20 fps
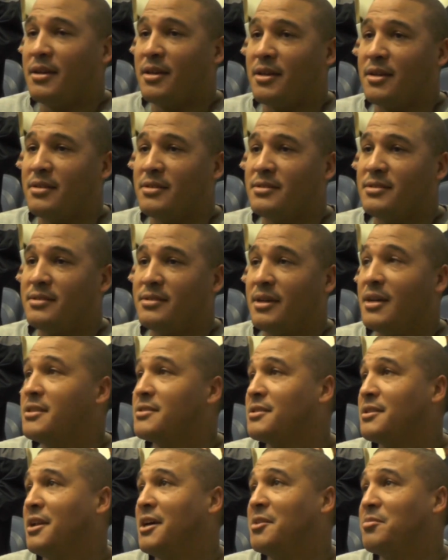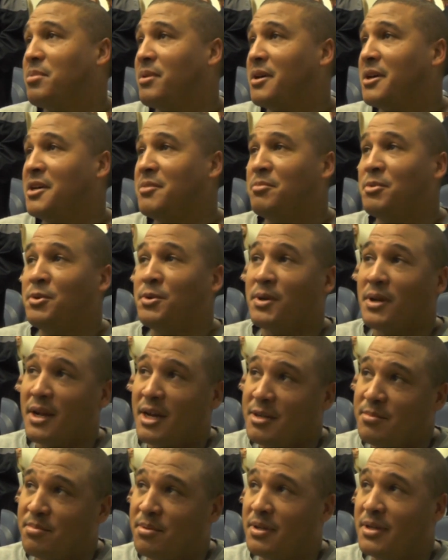Because Dustin like playing, Bowie
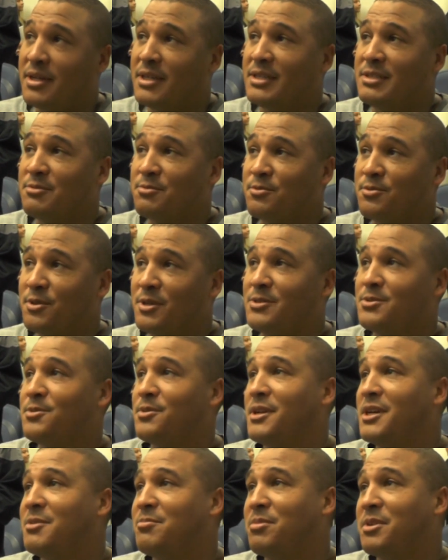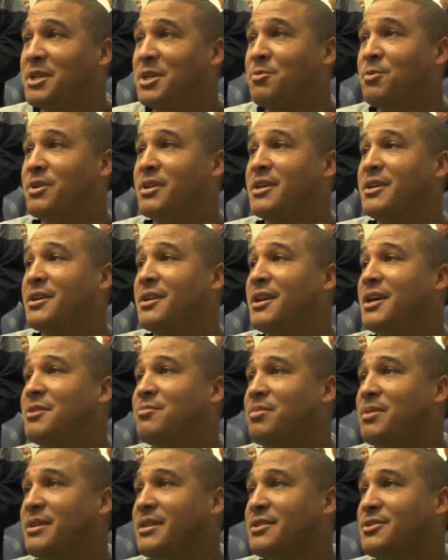like playing, Russell like playing, Wendell
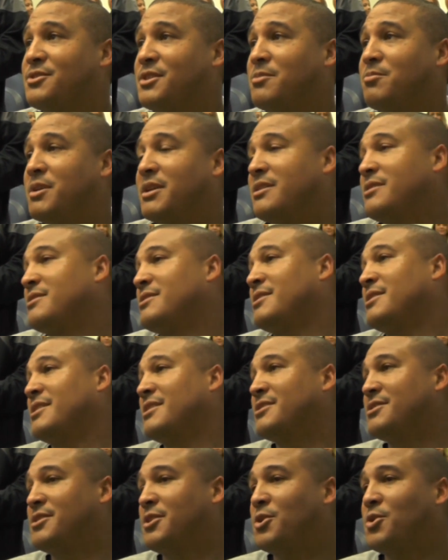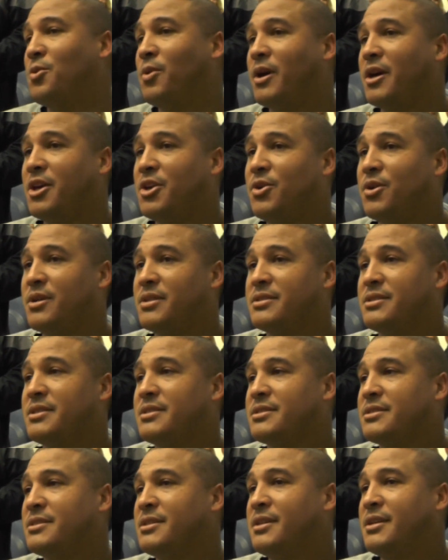like playing. So I mean, there's no way you can
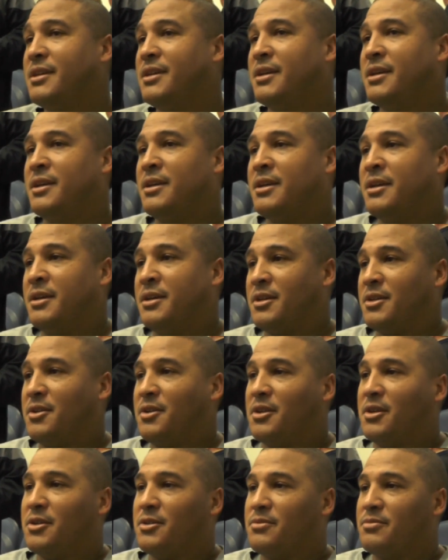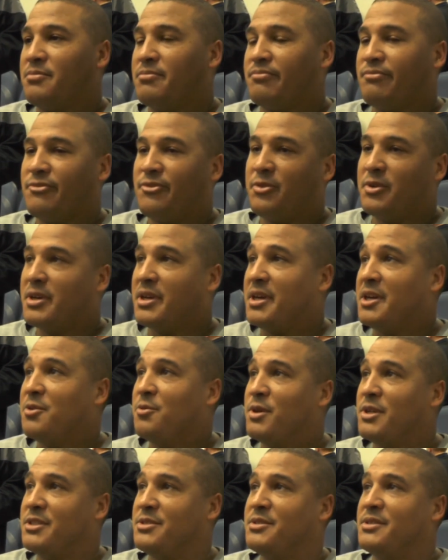just, you know,
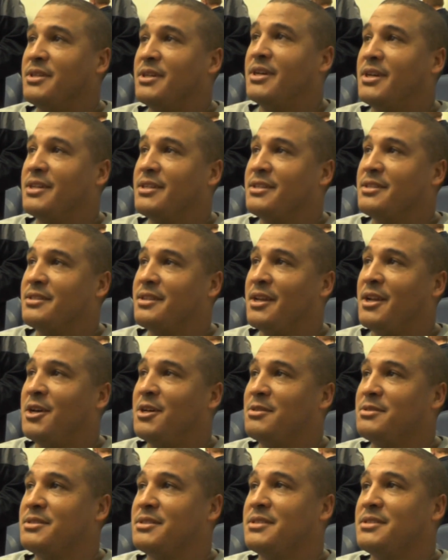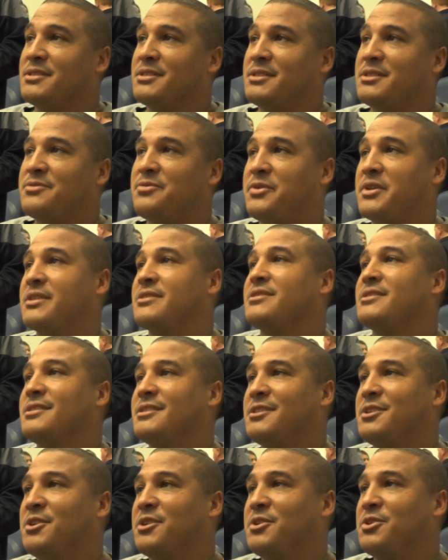forget what you've done and all of a sudden just fix it.
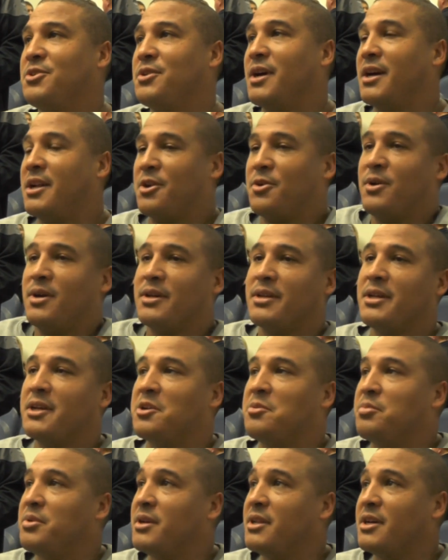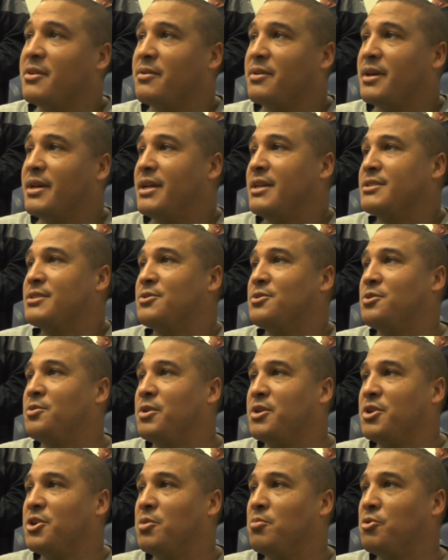You know, you got to go out there and compete every day. That's the
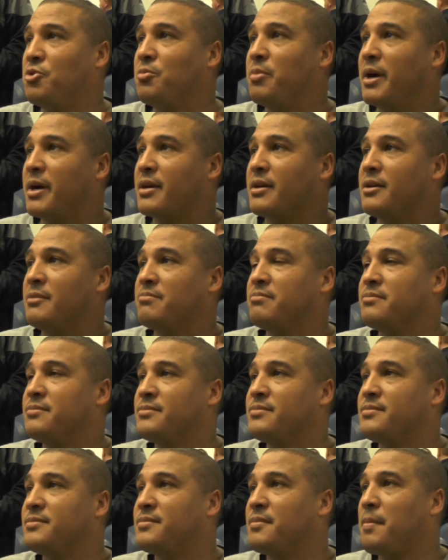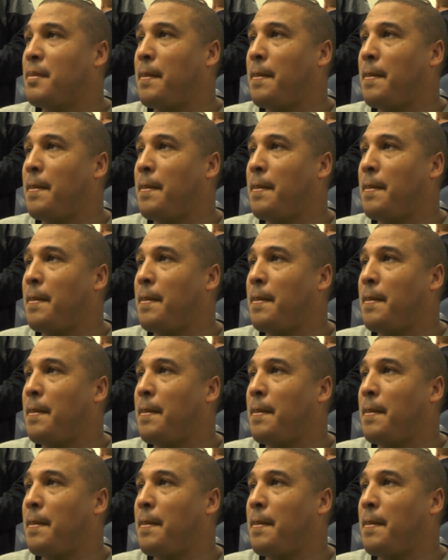only way you're going to move back up.